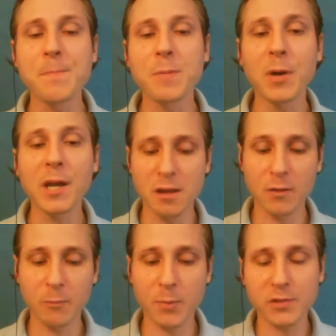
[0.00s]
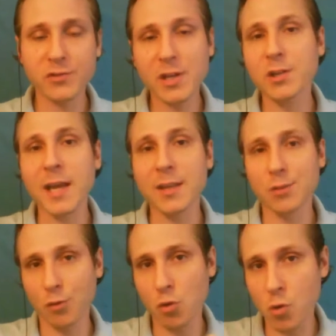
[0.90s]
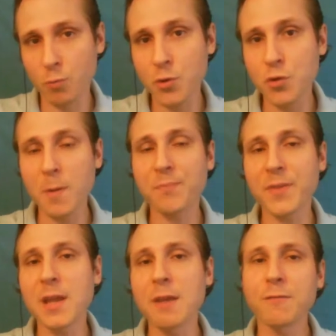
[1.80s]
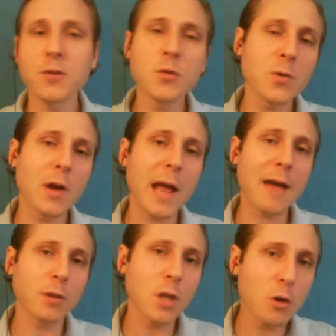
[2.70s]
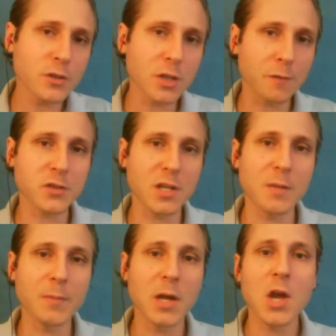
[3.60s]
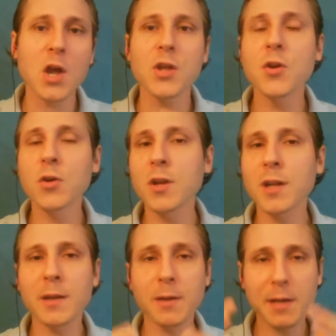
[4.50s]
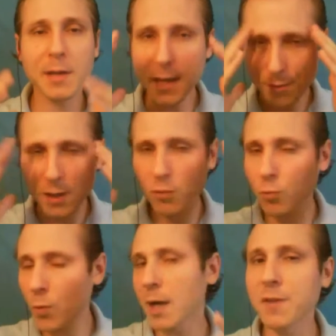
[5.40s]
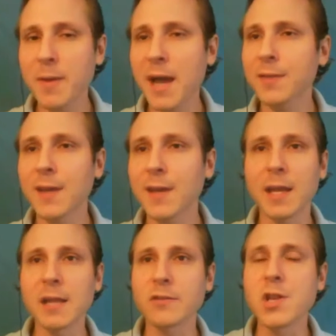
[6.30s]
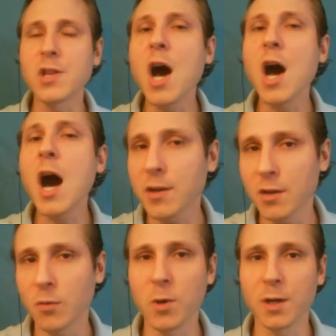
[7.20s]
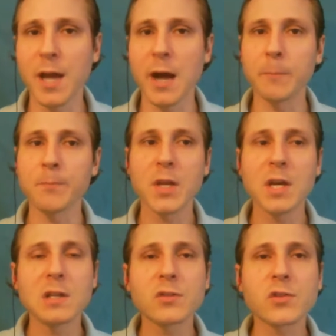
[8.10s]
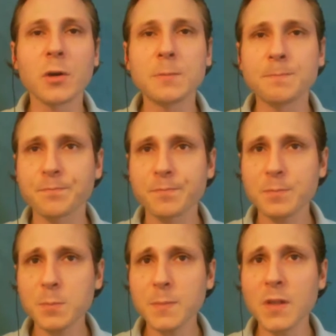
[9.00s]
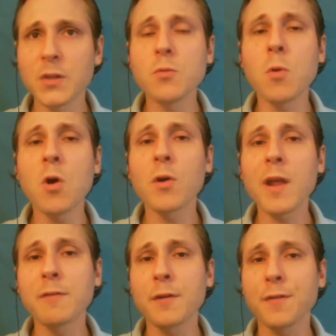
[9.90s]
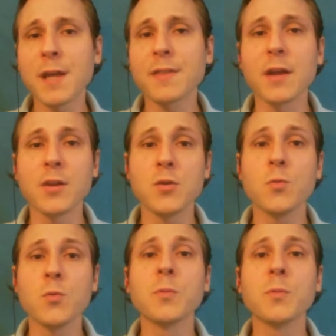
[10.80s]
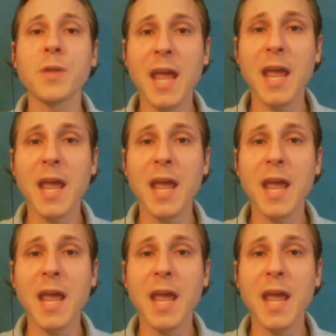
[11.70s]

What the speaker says: but essentially at the core root, if you have a low self-esteem, you're going to kind of think right off the bat that it's not going to work out. So you won't ever think that you will be